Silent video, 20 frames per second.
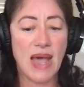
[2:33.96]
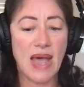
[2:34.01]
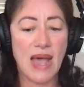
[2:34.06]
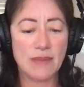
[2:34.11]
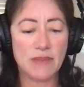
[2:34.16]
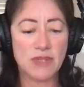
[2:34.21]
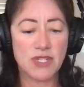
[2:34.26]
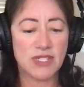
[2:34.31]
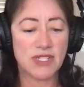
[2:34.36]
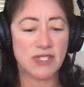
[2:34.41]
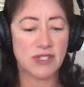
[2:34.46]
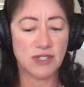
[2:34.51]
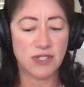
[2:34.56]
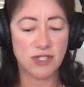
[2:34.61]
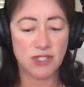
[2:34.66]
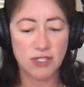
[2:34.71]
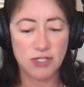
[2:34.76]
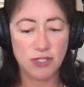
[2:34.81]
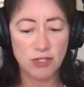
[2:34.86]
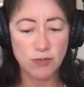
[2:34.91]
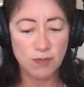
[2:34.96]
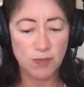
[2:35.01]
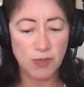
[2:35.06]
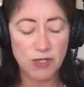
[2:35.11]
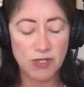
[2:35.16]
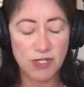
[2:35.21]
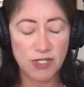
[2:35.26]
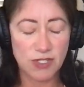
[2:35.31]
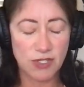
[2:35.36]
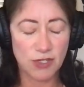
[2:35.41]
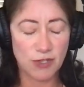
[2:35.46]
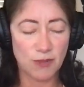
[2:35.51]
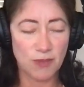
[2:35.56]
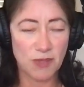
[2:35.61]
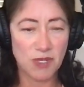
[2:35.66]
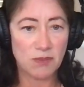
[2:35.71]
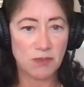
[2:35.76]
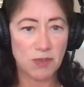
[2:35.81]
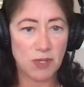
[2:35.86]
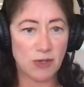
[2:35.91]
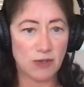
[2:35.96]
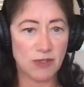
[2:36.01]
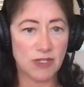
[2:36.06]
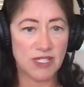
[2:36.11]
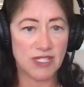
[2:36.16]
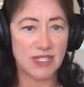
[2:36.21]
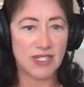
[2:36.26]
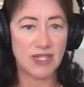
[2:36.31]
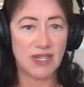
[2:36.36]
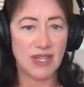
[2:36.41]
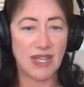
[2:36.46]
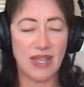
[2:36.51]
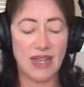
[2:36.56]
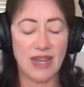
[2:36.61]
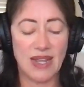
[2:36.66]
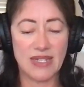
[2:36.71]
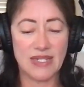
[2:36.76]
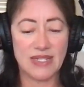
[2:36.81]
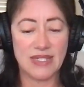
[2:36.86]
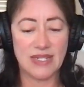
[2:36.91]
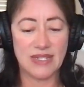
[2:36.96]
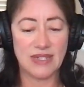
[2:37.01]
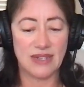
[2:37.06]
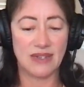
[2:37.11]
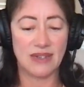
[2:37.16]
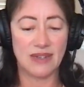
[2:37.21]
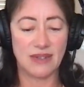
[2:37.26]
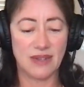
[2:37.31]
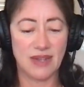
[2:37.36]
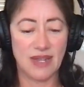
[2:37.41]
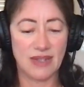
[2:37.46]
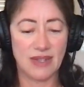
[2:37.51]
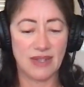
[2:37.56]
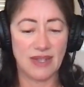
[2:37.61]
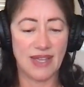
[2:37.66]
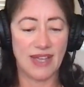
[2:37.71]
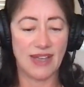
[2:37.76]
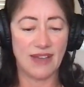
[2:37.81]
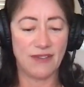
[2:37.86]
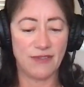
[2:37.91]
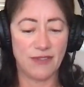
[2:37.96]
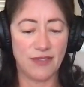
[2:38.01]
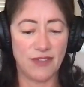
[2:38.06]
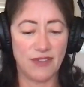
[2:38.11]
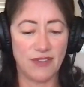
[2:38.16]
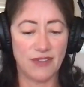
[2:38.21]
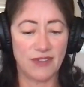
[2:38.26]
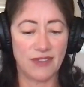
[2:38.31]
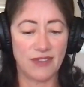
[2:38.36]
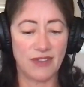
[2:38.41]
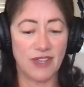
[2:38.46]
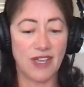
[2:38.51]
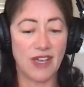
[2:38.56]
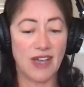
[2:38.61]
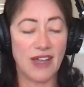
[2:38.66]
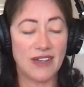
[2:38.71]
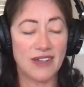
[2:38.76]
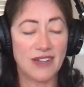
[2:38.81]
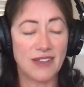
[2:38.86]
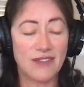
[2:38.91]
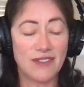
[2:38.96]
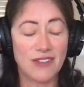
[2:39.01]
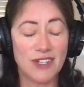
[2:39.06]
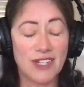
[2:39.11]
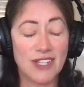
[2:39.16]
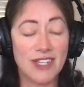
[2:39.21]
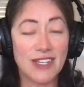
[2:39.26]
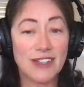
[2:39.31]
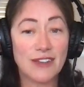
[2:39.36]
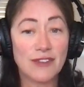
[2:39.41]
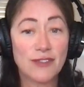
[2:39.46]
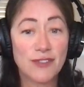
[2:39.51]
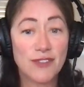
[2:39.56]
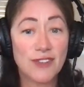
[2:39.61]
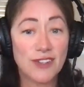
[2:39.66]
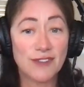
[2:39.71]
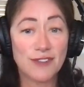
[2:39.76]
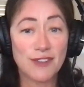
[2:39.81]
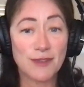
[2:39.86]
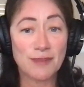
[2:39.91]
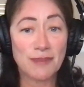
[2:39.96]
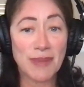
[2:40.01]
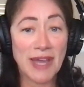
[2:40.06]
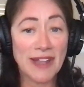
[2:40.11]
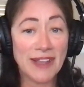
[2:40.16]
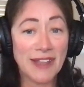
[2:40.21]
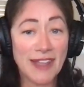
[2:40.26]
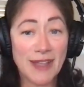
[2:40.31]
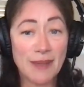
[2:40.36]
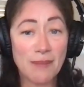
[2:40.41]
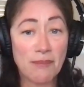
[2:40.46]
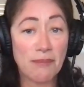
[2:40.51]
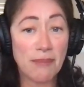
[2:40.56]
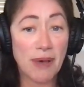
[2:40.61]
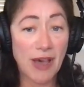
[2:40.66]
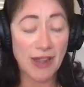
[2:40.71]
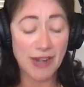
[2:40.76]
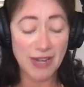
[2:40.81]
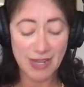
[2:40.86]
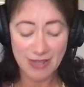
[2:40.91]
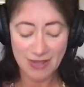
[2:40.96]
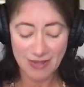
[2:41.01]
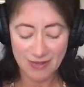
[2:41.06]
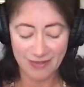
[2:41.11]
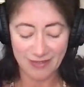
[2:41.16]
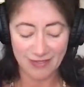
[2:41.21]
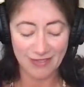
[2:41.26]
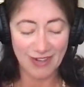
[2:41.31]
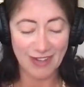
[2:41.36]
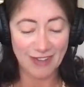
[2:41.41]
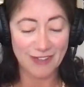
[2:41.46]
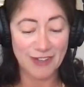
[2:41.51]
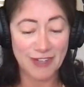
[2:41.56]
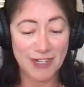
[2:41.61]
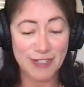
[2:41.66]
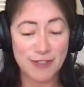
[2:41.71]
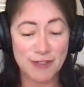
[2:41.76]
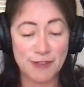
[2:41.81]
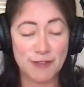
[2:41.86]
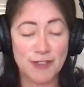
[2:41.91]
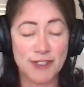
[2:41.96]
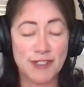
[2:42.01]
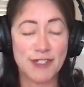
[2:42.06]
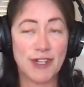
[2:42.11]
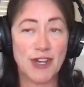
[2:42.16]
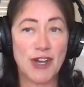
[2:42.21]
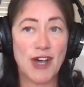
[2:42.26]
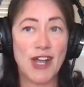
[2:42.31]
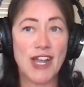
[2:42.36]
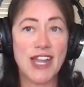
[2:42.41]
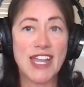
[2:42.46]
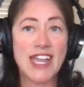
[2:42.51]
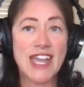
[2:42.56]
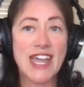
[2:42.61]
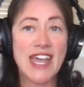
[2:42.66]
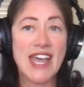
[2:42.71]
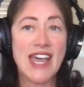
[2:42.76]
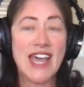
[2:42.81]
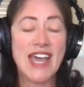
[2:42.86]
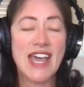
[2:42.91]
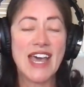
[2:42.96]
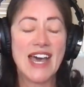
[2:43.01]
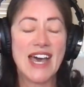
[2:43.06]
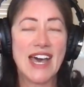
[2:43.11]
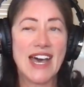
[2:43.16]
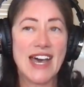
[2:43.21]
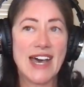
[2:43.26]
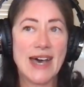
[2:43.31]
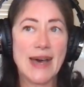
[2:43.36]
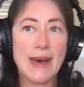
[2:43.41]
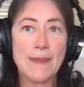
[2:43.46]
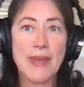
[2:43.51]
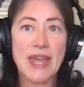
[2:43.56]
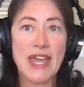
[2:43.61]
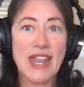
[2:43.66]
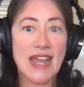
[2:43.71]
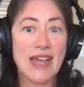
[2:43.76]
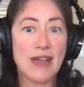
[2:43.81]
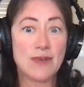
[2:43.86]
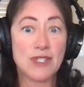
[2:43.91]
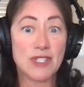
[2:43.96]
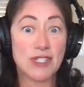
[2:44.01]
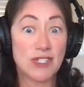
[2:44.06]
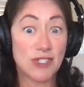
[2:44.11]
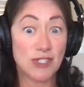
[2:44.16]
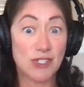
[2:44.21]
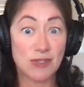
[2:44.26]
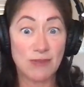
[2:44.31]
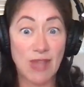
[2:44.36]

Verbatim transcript: I'm just a super determined person, and I didn't have the, the God given gift of a ballet body, is how dancers talk. Um, and I was